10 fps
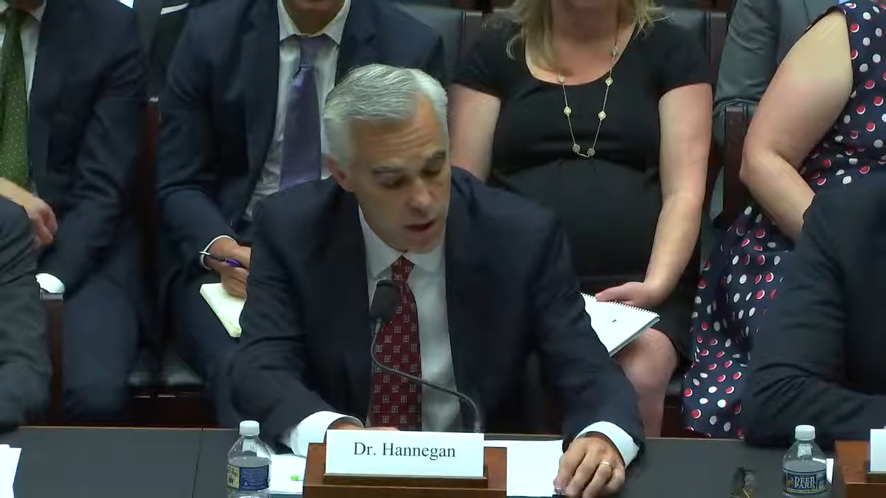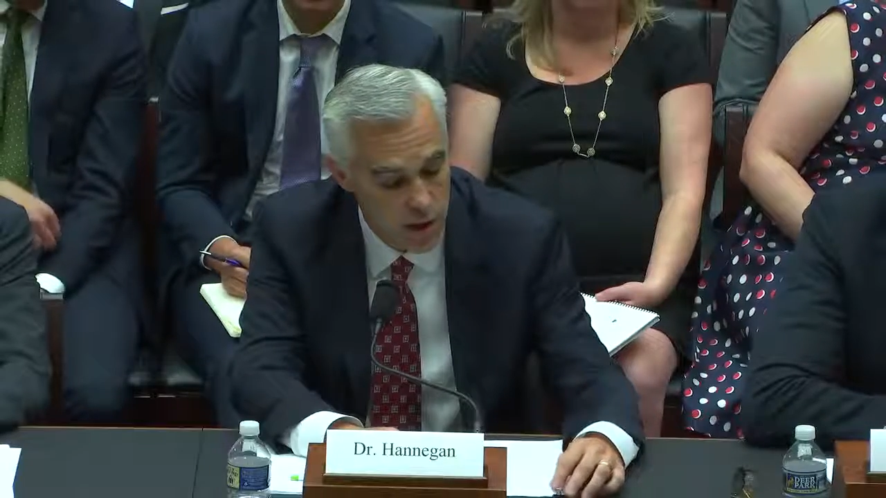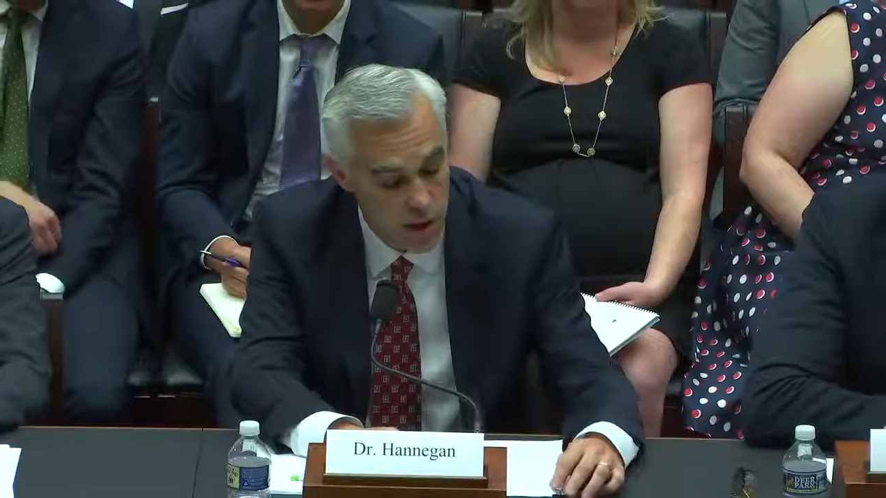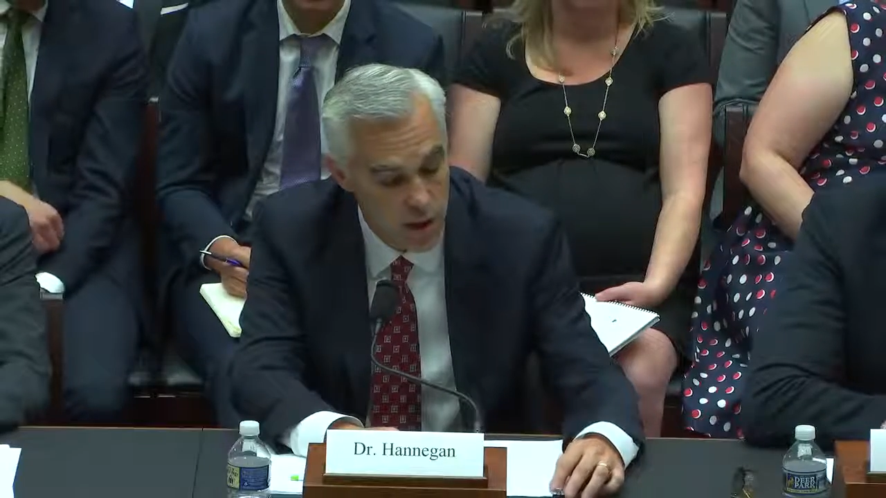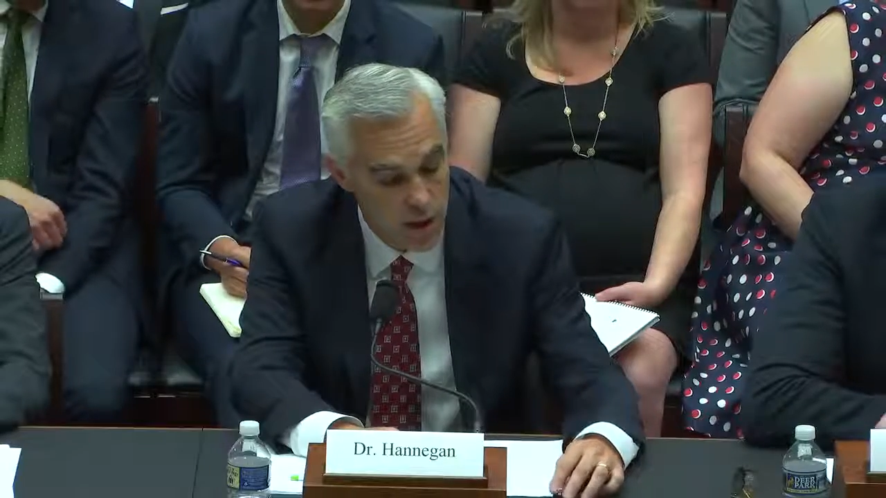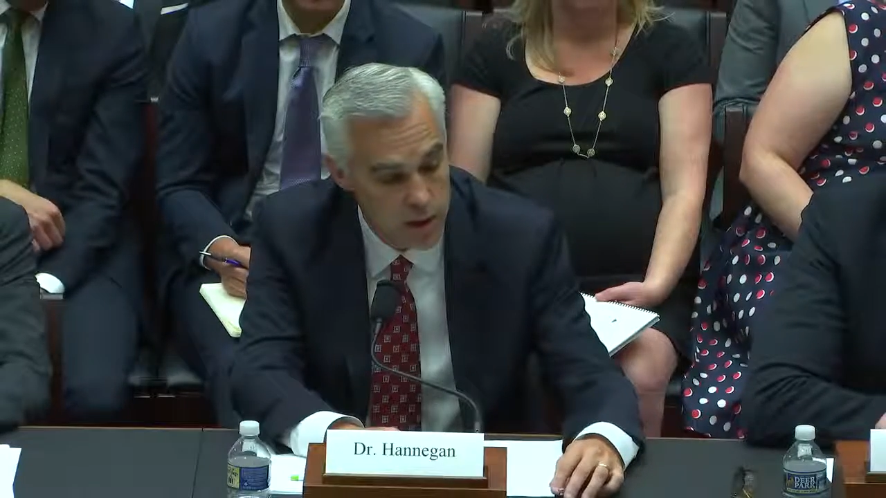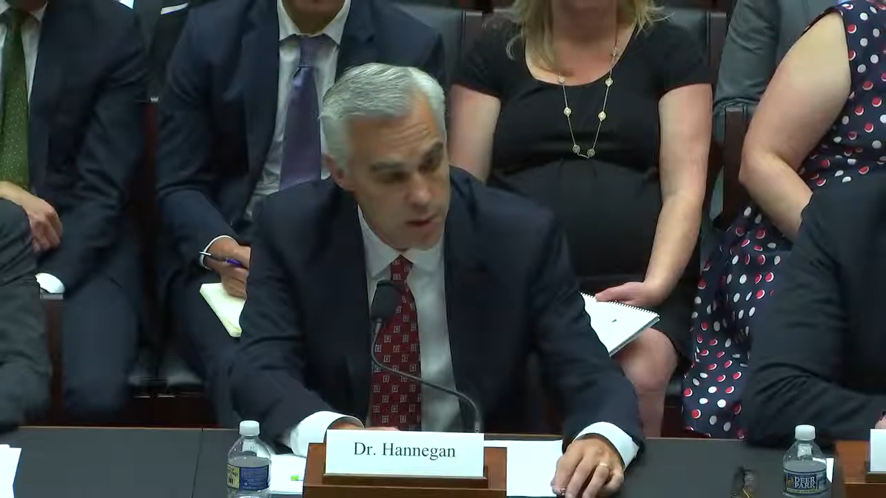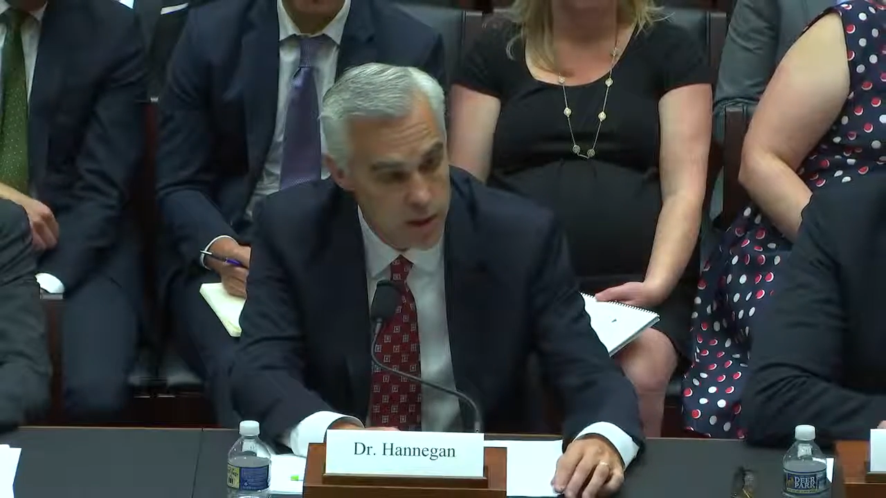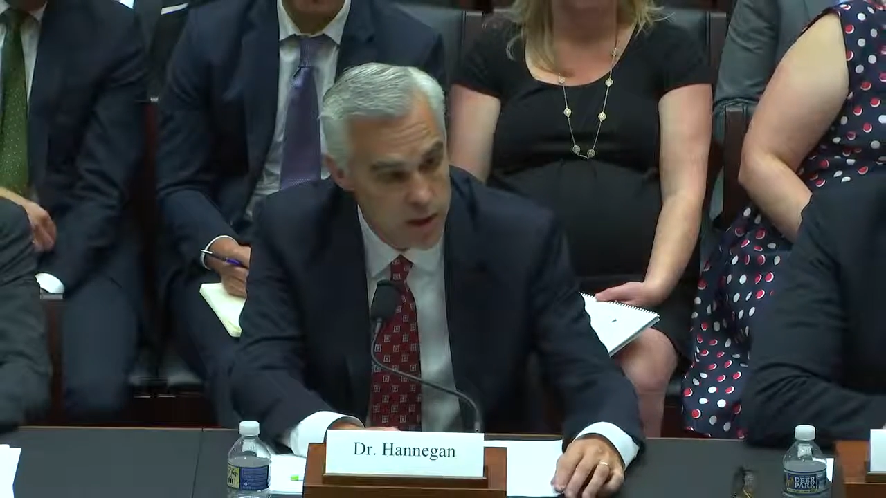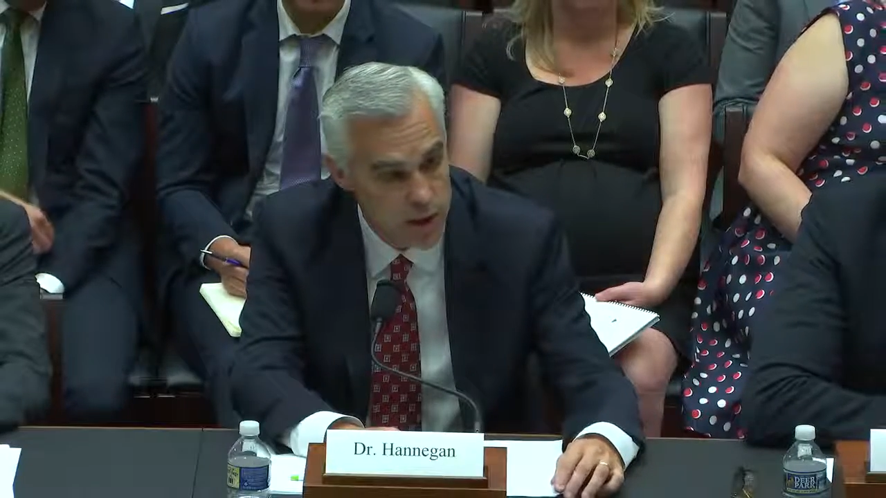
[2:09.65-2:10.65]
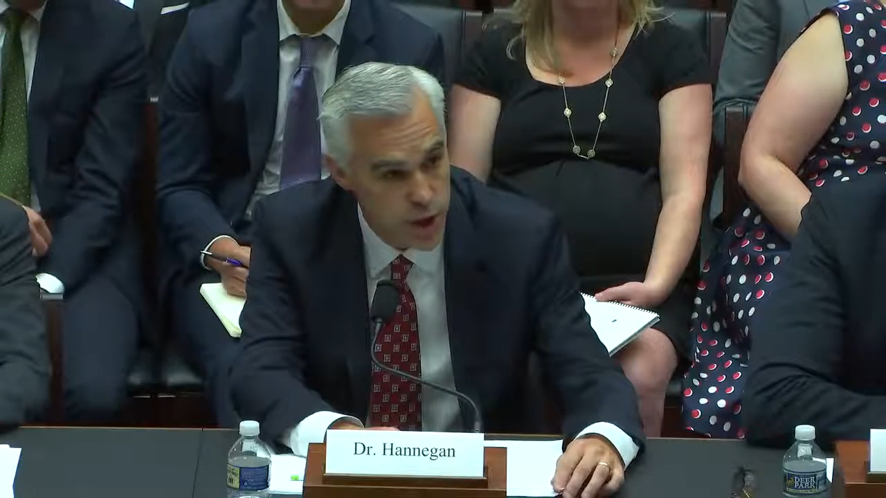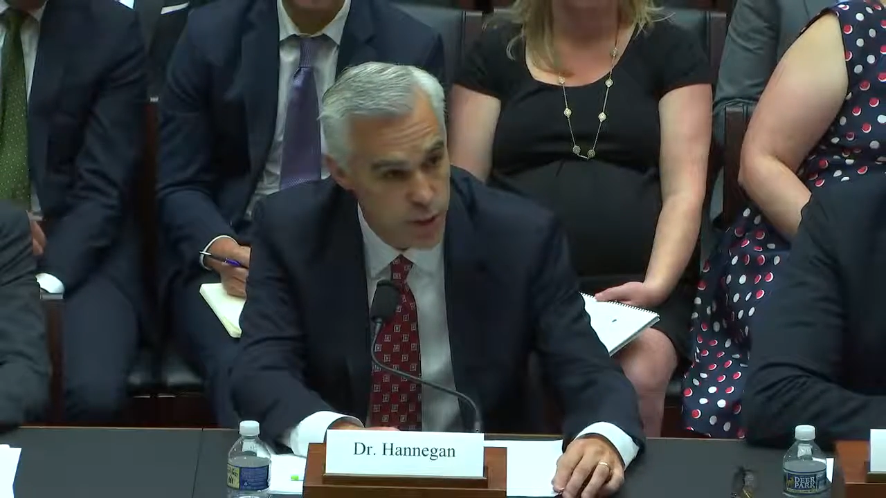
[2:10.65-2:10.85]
on America's